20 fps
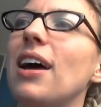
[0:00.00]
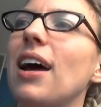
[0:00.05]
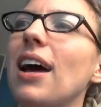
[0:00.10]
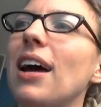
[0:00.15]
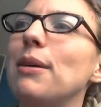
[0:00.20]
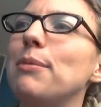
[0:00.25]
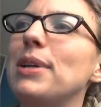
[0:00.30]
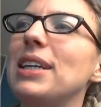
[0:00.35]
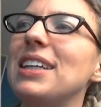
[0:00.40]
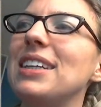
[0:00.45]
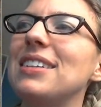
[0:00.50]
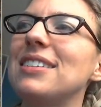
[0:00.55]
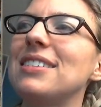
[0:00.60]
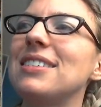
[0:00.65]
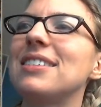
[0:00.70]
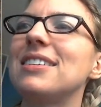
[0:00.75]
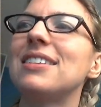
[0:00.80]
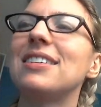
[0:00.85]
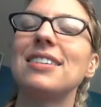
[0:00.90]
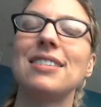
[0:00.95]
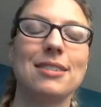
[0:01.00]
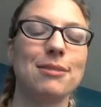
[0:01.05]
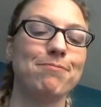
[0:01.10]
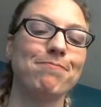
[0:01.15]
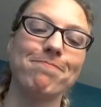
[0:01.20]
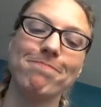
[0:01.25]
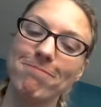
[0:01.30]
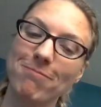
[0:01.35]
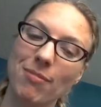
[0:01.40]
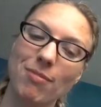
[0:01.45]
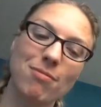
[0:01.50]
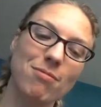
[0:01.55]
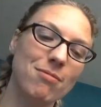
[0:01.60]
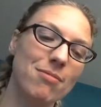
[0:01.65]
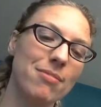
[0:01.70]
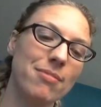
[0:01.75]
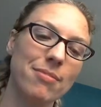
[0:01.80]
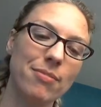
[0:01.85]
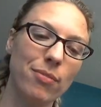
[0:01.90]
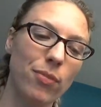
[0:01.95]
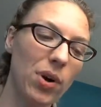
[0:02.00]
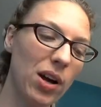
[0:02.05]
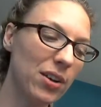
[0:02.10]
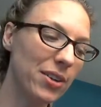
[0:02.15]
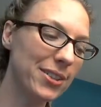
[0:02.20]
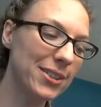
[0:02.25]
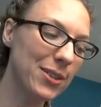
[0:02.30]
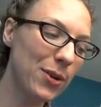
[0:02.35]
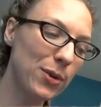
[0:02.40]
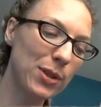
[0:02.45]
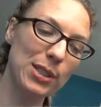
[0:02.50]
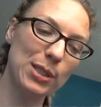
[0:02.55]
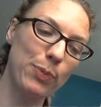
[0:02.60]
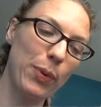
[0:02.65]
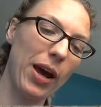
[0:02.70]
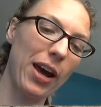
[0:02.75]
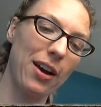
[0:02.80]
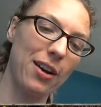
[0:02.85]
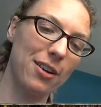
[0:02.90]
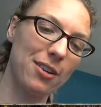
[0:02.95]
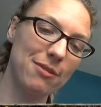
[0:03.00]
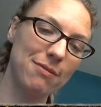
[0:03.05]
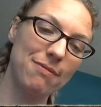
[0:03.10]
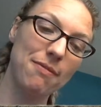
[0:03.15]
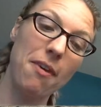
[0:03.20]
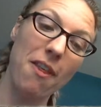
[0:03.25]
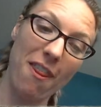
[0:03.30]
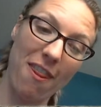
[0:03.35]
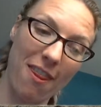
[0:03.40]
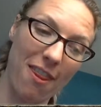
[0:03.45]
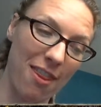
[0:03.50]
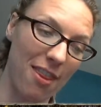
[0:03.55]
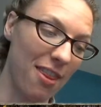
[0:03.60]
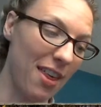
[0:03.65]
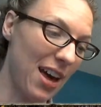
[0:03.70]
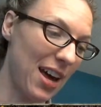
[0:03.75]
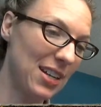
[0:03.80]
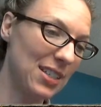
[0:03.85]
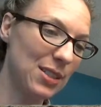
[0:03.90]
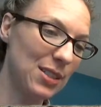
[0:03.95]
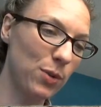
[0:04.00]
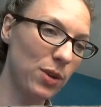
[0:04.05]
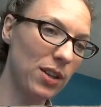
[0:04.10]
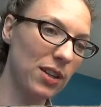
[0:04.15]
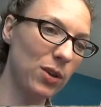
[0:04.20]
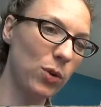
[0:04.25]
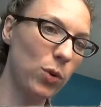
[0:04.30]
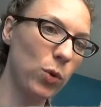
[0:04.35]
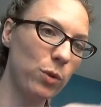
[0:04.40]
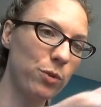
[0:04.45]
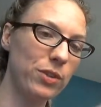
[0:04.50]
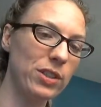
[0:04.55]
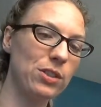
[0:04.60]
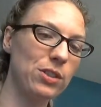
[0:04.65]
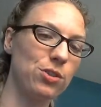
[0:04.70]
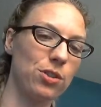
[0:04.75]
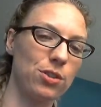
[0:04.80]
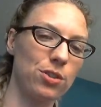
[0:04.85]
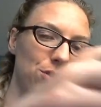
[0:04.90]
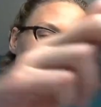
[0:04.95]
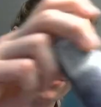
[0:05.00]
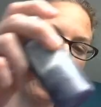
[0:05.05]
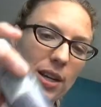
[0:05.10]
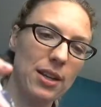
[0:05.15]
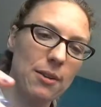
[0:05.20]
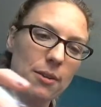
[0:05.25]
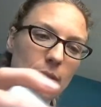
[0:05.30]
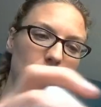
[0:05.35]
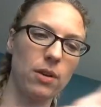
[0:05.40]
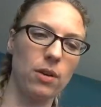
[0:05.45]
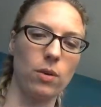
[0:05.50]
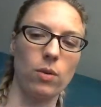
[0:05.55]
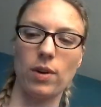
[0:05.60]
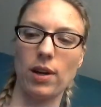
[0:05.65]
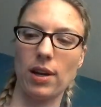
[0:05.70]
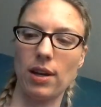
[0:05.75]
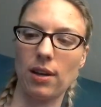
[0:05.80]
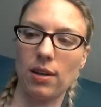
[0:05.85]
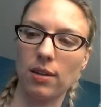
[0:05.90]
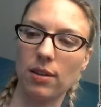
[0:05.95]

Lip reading: I mean, models don't expire. That is one of the cool features, right? Oh, right.